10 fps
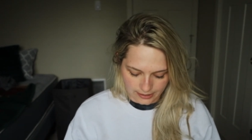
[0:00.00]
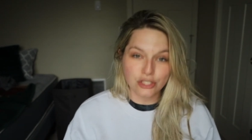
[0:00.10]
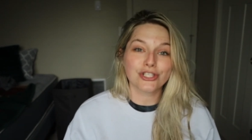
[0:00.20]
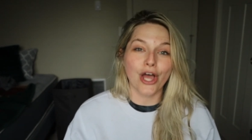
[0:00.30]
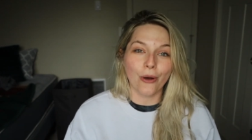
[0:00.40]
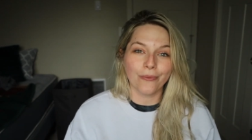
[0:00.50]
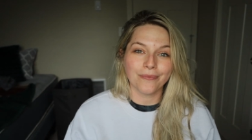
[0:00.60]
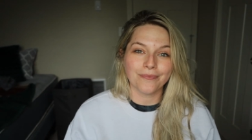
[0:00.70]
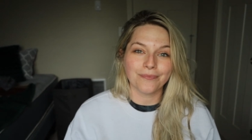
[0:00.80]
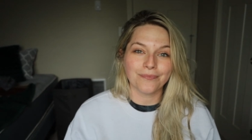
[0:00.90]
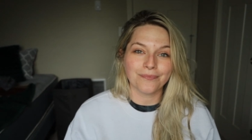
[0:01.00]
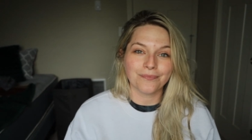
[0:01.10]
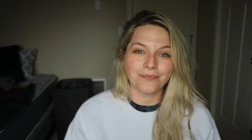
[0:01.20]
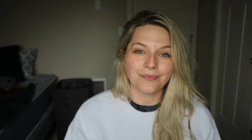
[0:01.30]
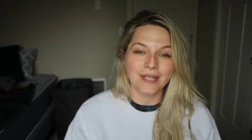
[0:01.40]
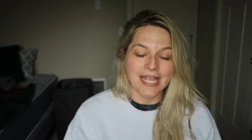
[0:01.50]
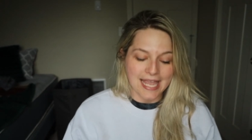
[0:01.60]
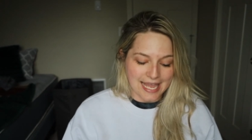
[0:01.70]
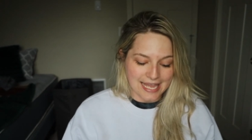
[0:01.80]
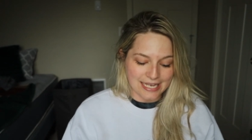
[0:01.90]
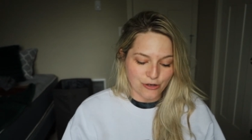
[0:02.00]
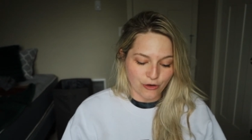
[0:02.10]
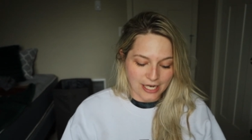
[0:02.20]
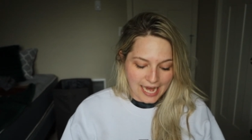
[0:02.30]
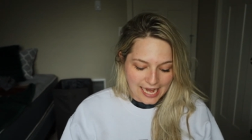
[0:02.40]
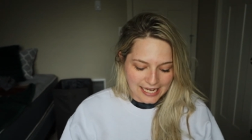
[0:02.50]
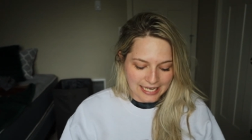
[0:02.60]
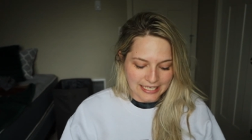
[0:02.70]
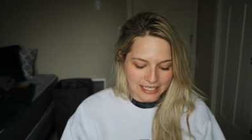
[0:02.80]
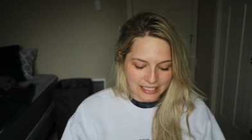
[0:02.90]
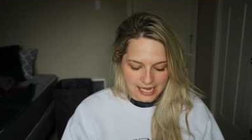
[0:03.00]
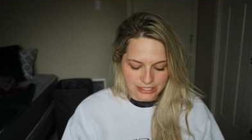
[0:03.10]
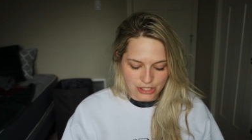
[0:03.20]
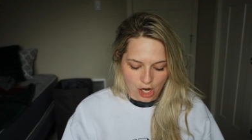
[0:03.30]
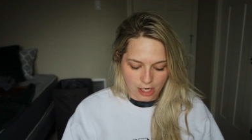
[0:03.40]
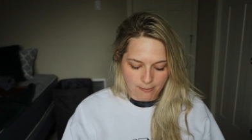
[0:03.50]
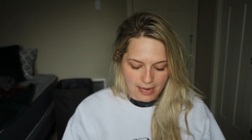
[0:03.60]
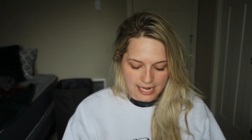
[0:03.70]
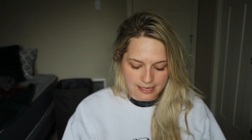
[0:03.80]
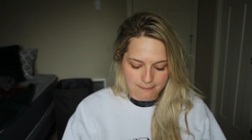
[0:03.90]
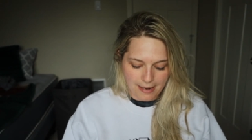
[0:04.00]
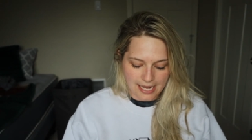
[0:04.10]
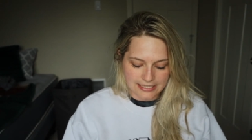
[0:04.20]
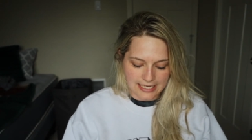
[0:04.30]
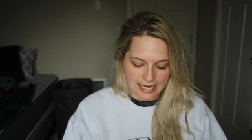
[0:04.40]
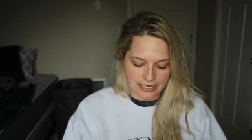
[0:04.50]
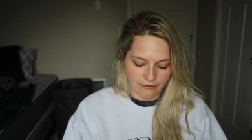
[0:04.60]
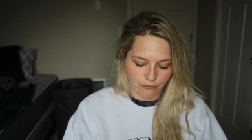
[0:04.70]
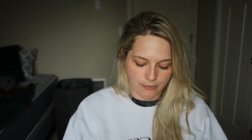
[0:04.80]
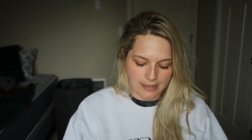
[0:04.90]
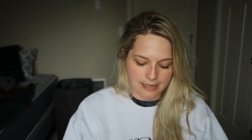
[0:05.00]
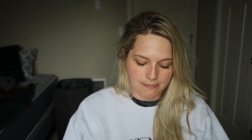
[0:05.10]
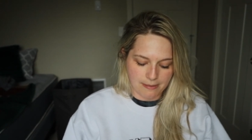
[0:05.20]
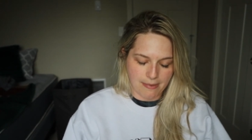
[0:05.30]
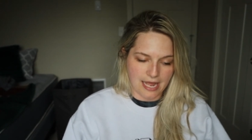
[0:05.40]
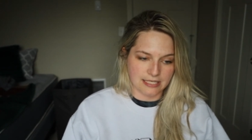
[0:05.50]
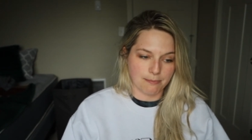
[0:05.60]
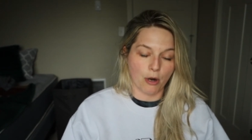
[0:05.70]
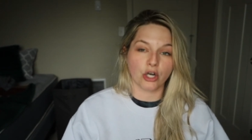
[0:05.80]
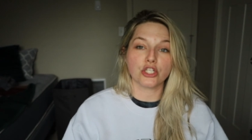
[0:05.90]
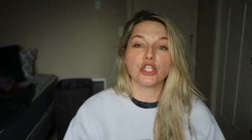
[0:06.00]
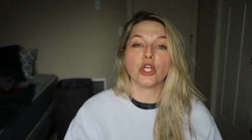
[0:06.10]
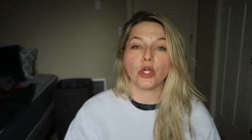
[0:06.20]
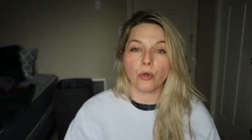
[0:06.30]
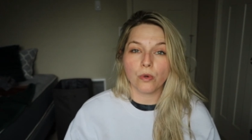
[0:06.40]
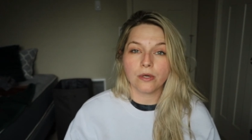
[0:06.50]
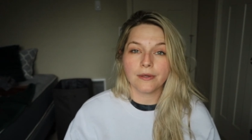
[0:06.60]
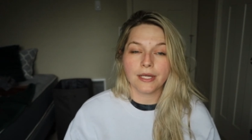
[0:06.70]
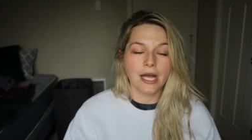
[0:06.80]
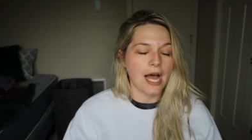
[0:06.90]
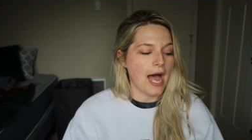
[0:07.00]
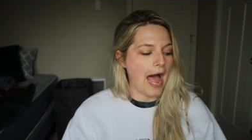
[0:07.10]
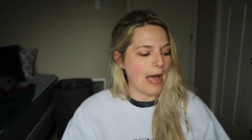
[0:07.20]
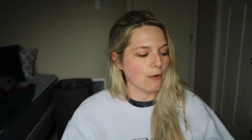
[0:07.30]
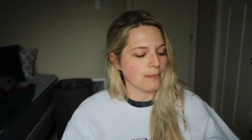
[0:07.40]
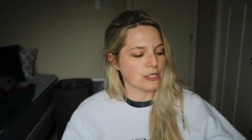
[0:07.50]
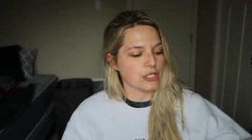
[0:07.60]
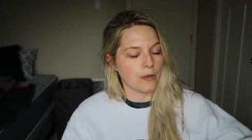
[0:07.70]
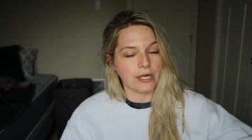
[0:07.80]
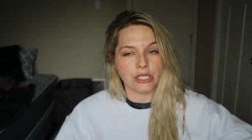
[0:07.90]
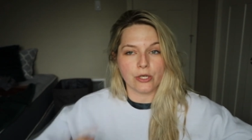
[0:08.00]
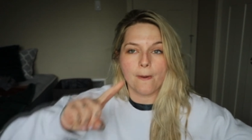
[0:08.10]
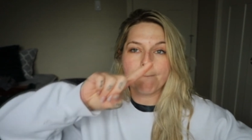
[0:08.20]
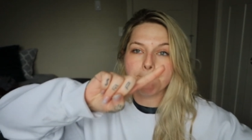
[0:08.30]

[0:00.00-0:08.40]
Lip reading: So, in creating a dog bandana for B&B Pets Part 2, I will be showing you